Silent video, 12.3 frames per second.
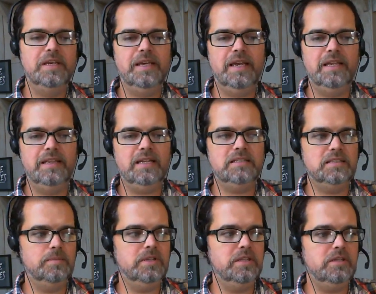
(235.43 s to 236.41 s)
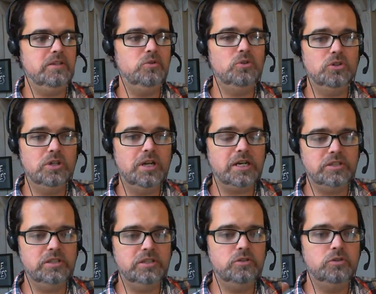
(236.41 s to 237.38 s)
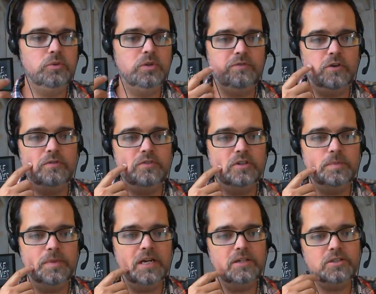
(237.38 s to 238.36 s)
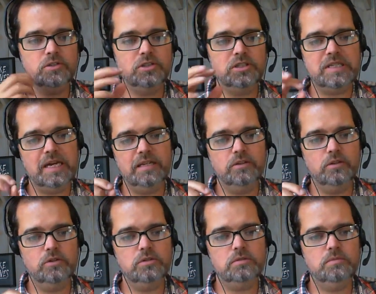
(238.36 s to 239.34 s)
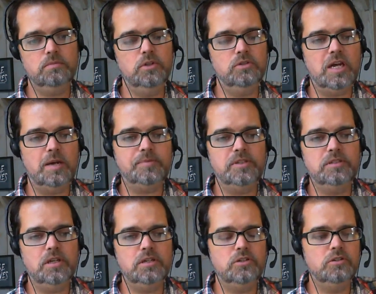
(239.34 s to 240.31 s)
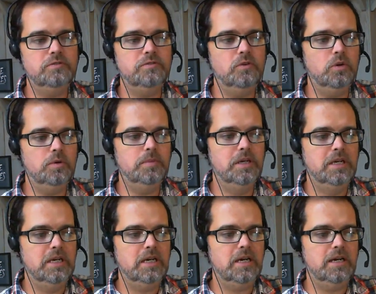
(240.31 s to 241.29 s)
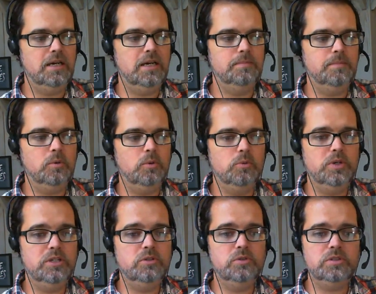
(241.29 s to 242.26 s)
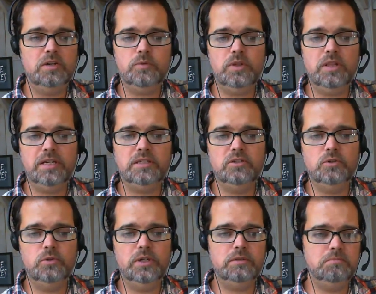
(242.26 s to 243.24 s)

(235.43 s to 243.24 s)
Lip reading: And that's something that you could actually do with Form Field Manager, just adding those options onto your form. But when we do stuff, we'd like to do it